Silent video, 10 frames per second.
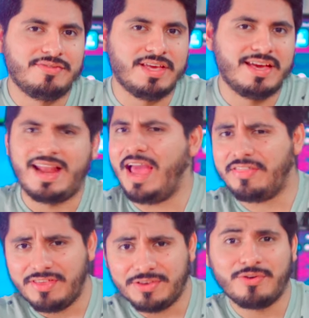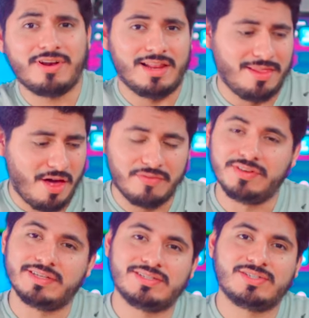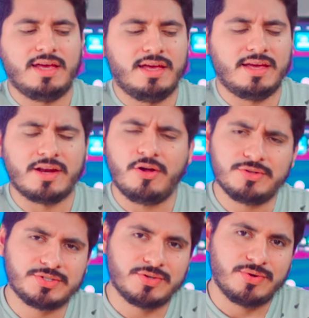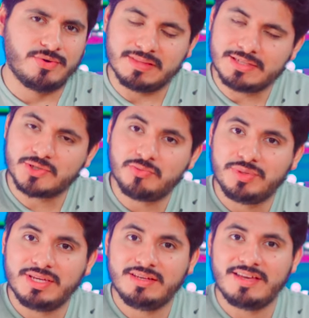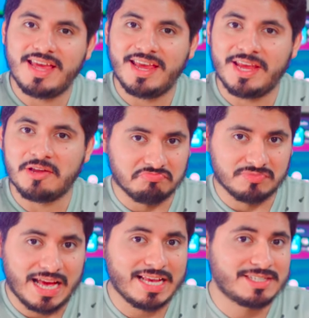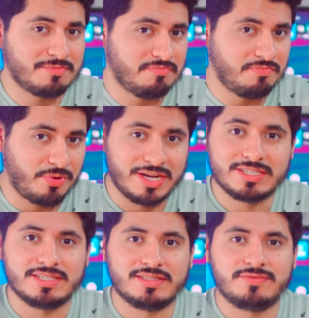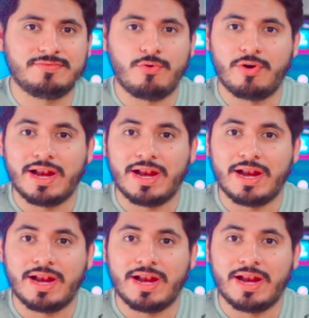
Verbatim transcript: then I think you're gonna love this. And also, this could be a nice present for